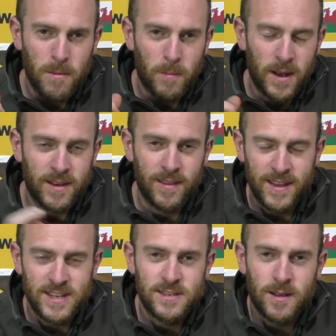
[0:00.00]
But
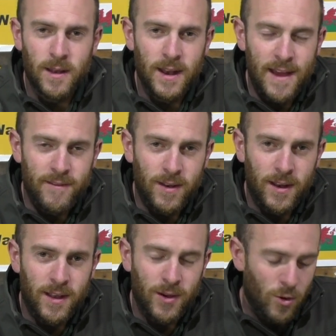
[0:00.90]
this
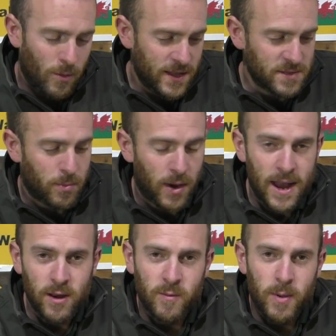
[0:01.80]
level or this
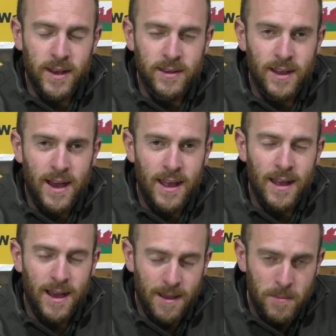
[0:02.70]
brand of paint
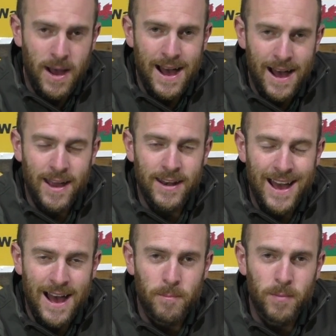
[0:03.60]
I'd
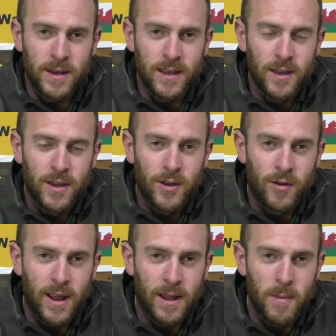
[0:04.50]
happily
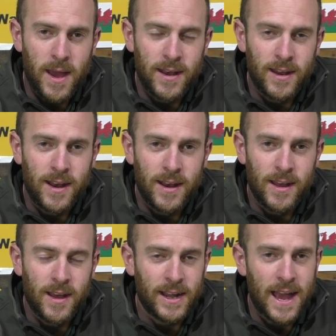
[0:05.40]
recommend. And
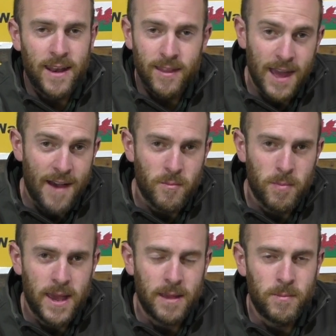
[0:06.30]
again, they haven't
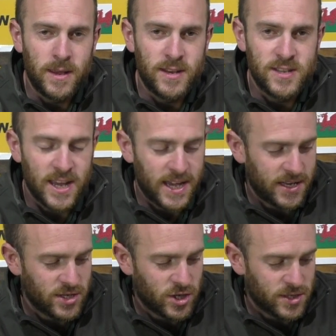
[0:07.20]
paid me to say
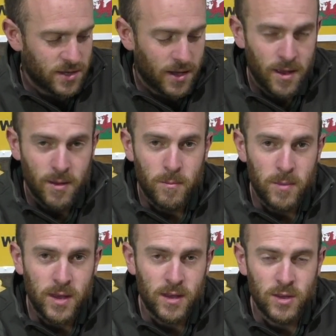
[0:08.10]
it. It's just
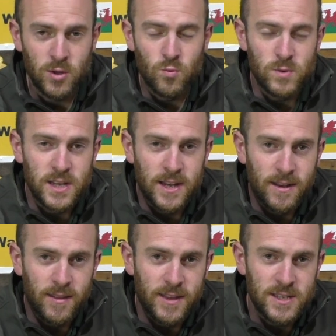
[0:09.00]
me
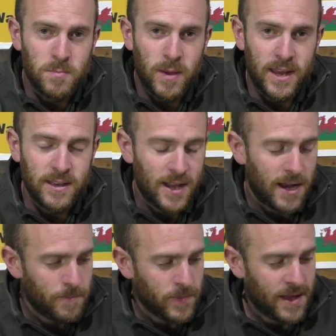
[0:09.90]
using this paint.
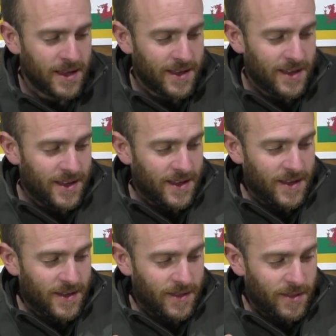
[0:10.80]
And
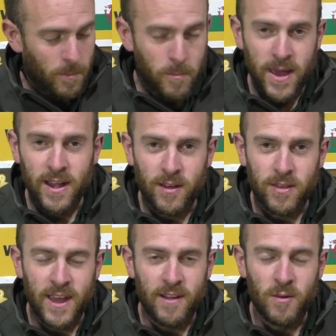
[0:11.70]
the big
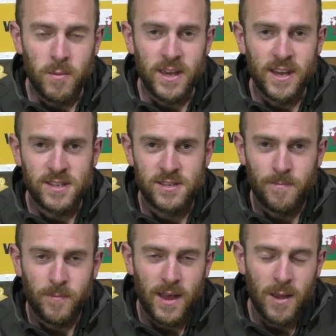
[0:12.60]
thing for me
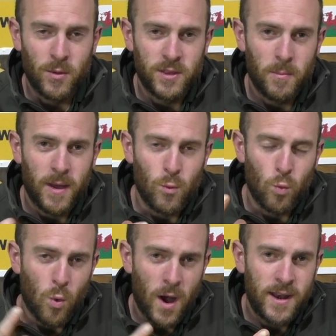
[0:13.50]
is I wanted to buy
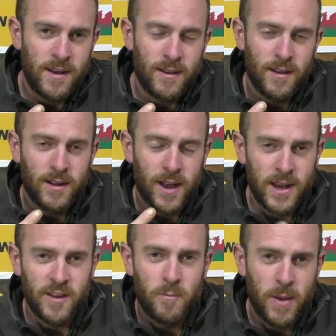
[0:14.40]
one
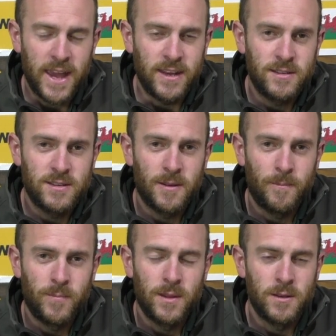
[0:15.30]
kind of paint
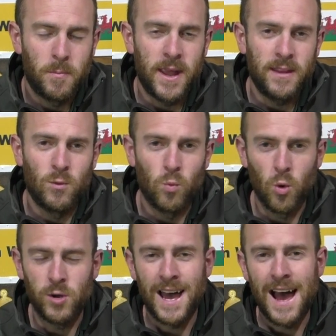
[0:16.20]
to paint the
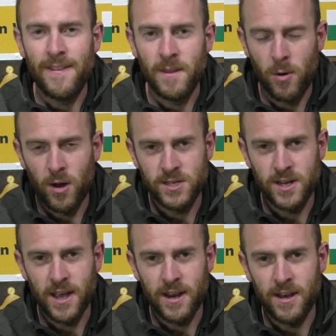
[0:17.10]
wood and the
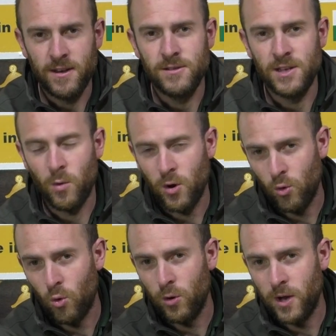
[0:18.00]
polystyrene, because I want to
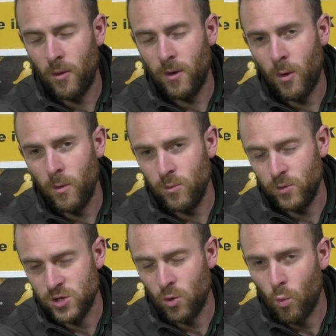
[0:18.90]
go down now with
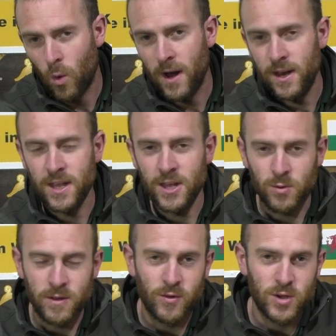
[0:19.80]
just a one
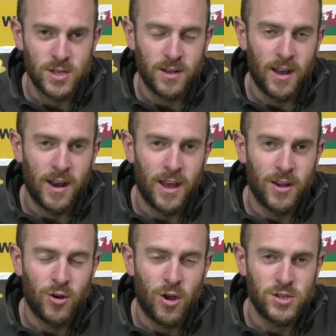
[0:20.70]
universal colour
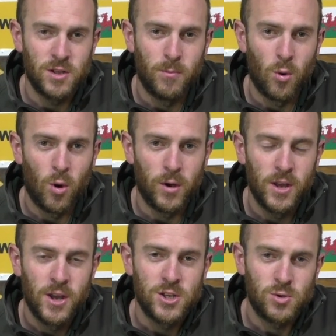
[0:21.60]
across the board,
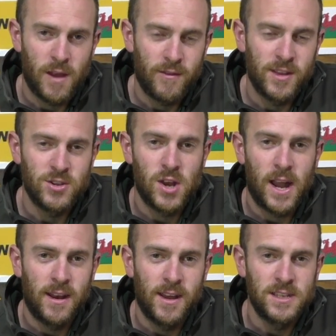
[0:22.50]
so everything's
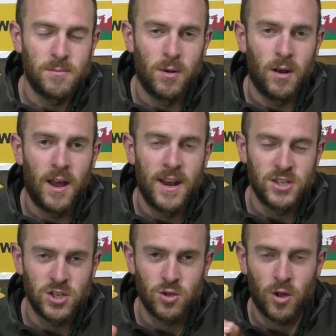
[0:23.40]
recognisable and
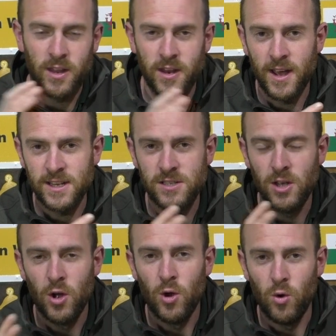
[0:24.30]
it's just got a nice
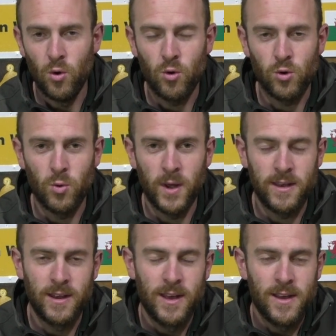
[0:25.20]
look to
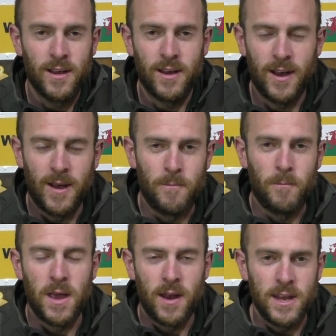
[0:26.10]
it.
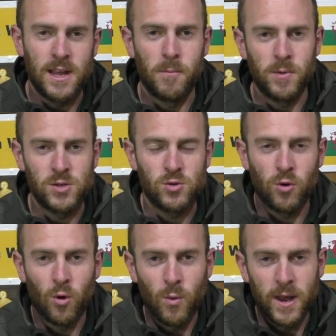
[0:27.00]
My honey company's
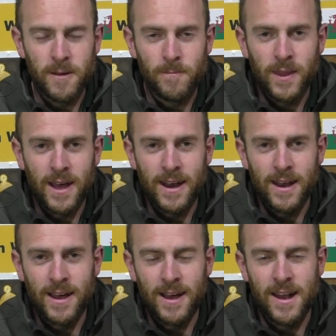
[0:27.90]
growing,
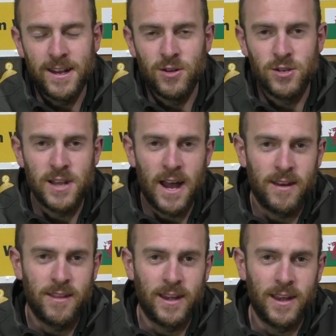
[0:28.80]
and I need to
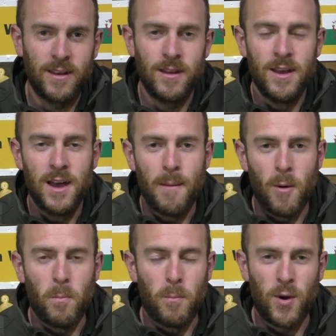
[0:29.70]
start thinking
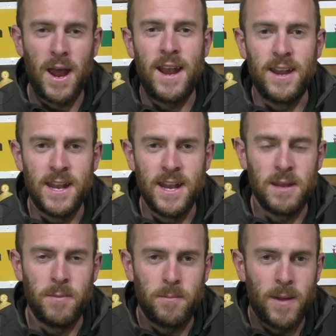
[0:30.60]
about branding it
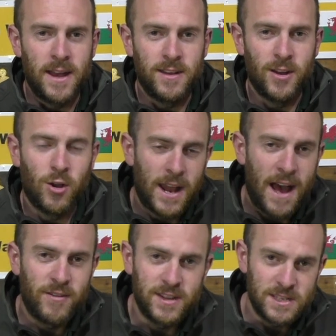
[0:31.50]
a bit better, not
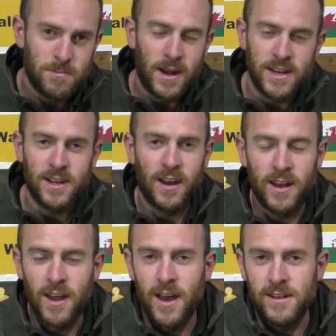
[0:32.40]
having these
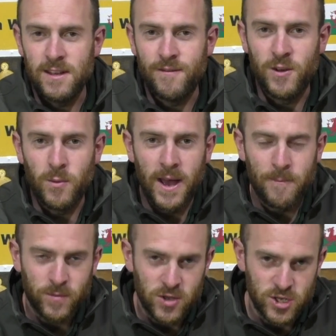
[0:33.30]
multicoloured hives
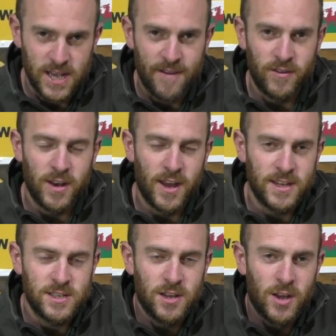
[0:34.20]
everywhere, just having a
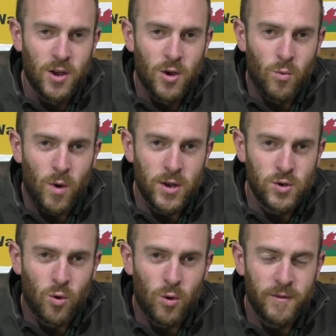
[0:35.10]
nice
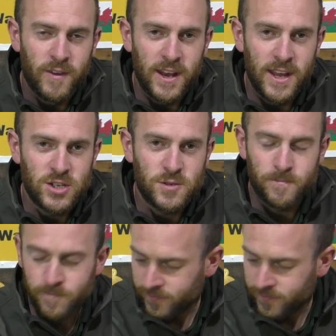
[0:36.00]
one-tone finish.